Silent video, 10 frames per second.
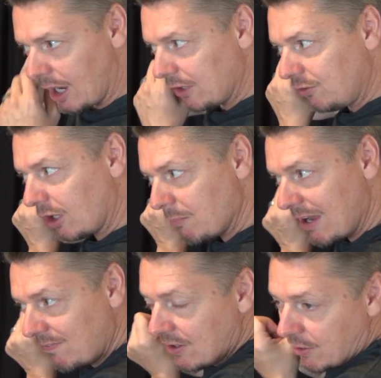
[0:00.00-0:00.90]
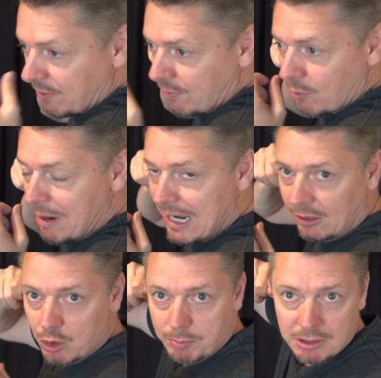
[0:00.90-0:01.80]
I stuck my finger through my
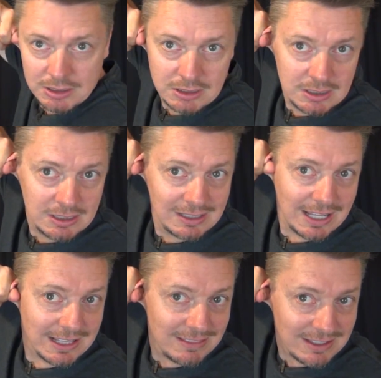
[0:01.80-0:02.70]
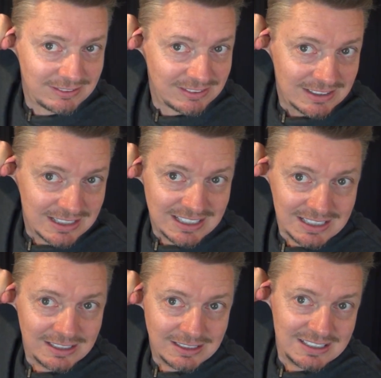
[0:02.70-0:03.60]
loop like this,
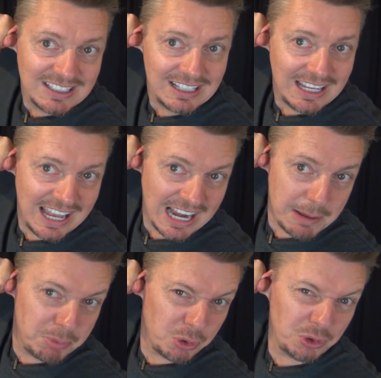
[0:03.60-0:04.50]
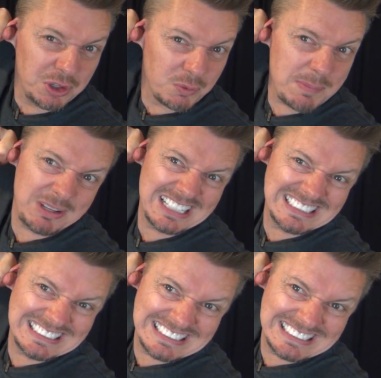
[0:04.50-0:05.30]
and I pulled and ripped it.